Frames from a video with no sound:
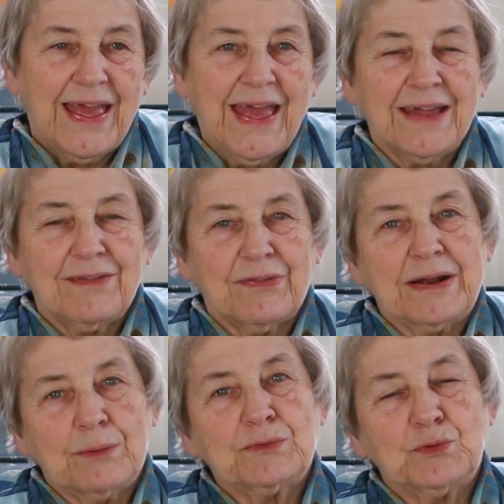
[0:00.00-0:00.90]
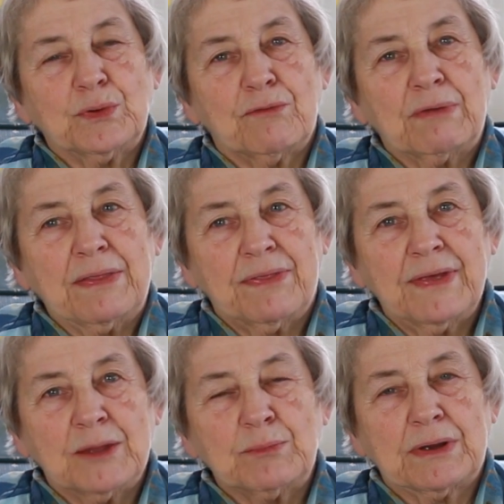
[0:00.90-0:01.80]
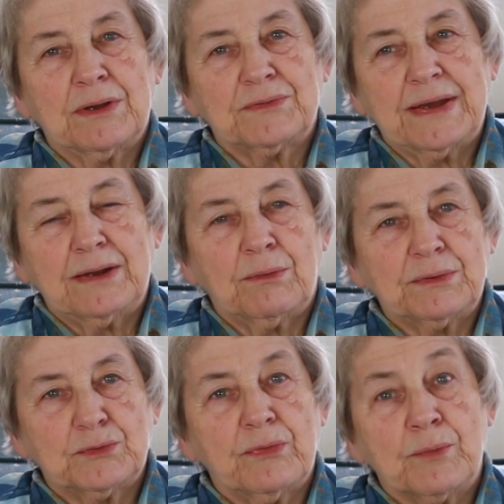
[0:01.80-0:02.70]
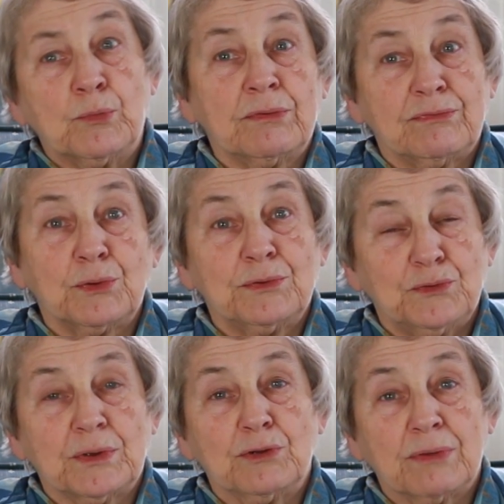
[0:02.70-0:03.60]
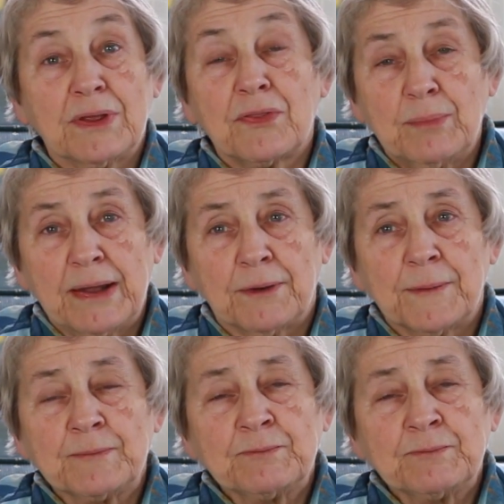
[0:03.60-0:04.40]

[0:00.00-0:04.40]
and thought I was doing the right thing because I'd always heard the more fluids you can drink, the better.